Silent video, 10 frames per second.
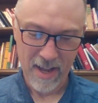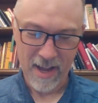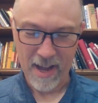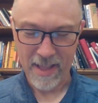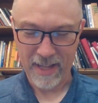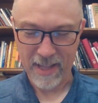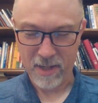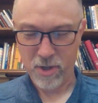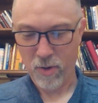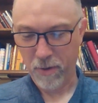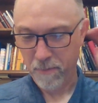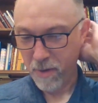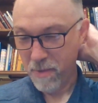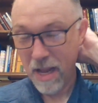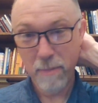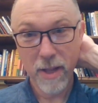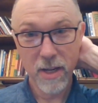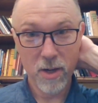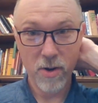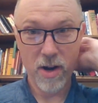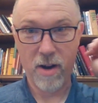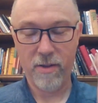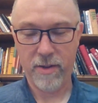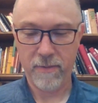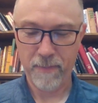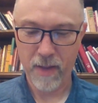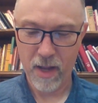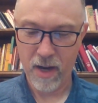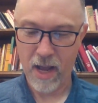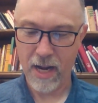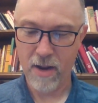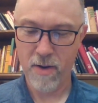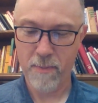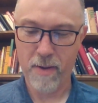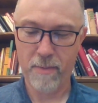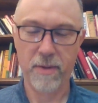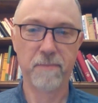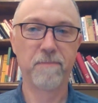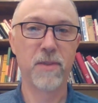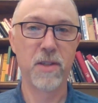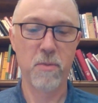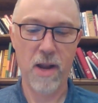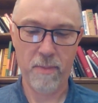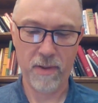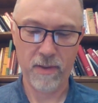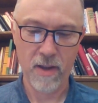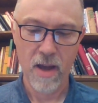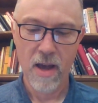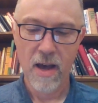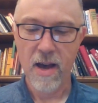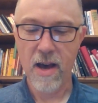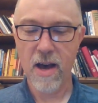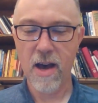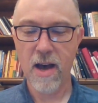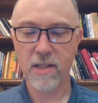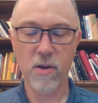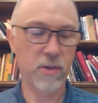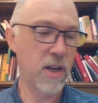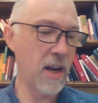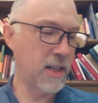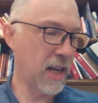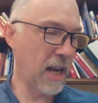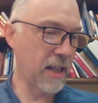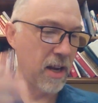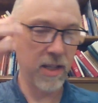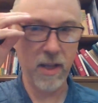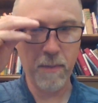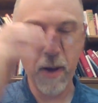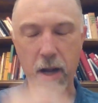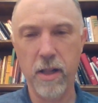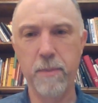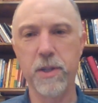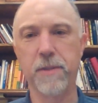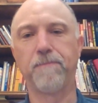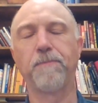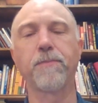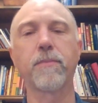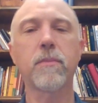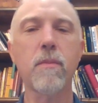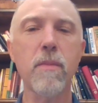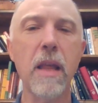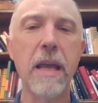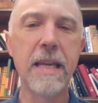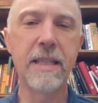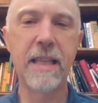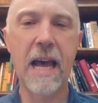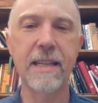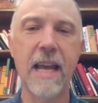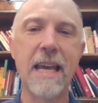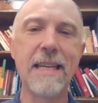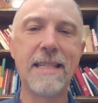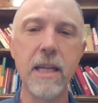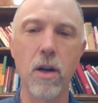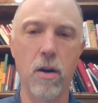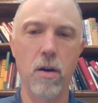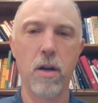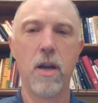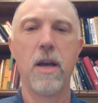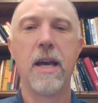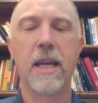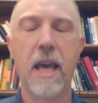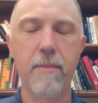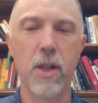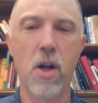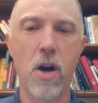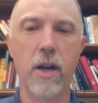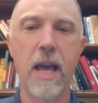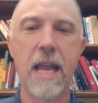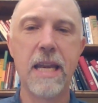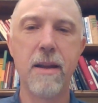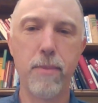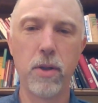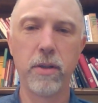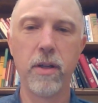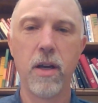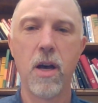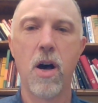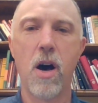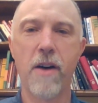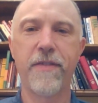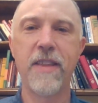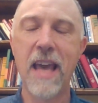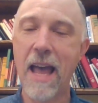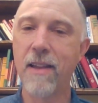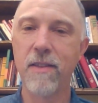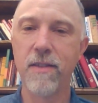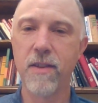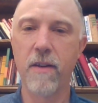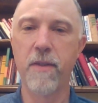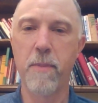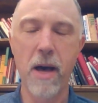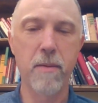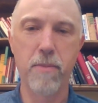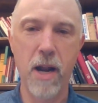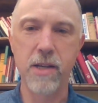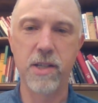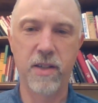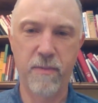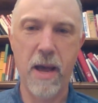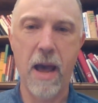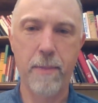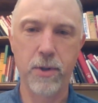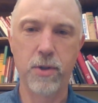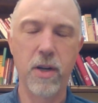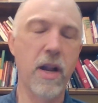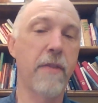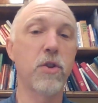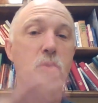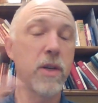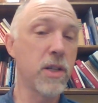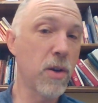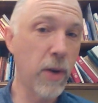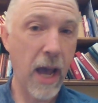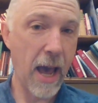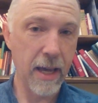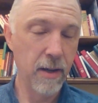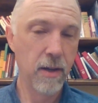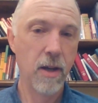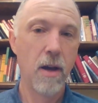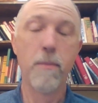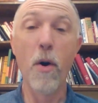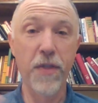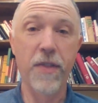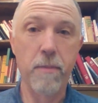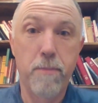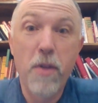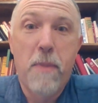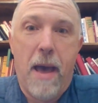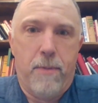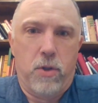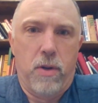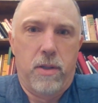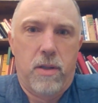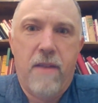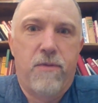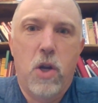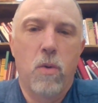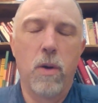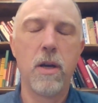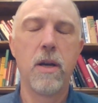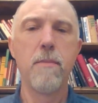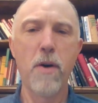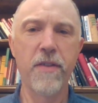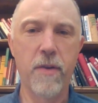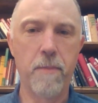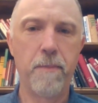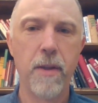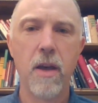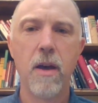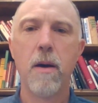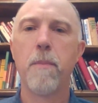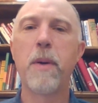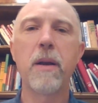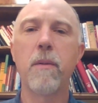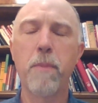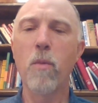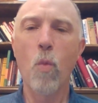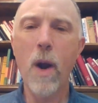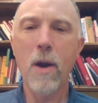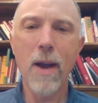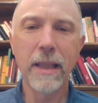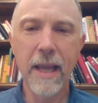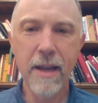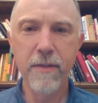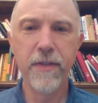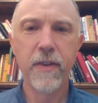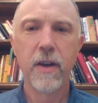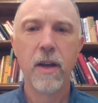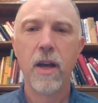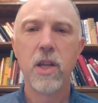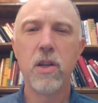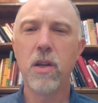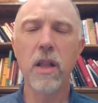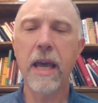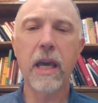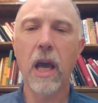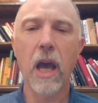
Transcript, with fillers: I like that joke. Someday I plan to go to Ireland and hang out in a pub and see what happens. Uh, so today's sign that is the apocalypse is that a deer came along and nibbled off the ends of the bottom branches of my apple tree. Now the tree is okay. Both of them, both my apple trees. I have two, both of them. But but where I live, you, like